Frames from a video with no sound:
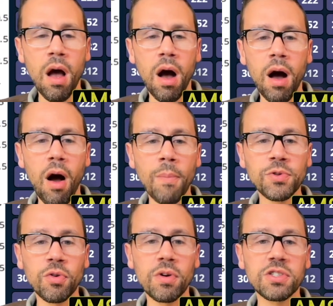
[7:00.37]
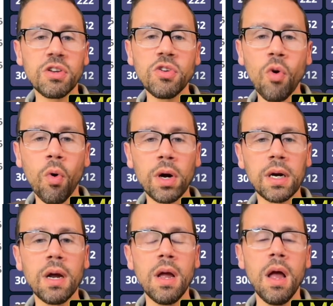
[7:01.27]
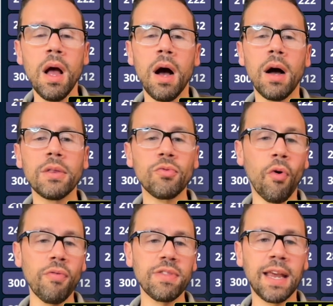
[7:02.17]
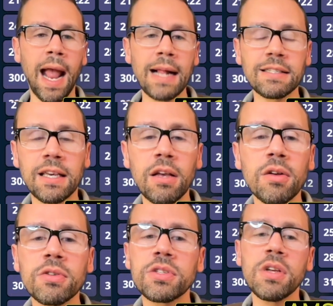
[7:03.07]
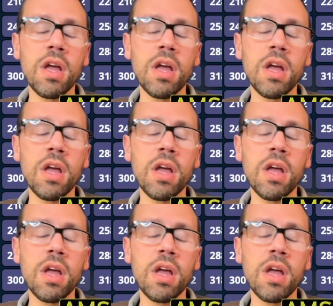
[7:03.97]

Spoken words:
up towards New York, north the Catskills,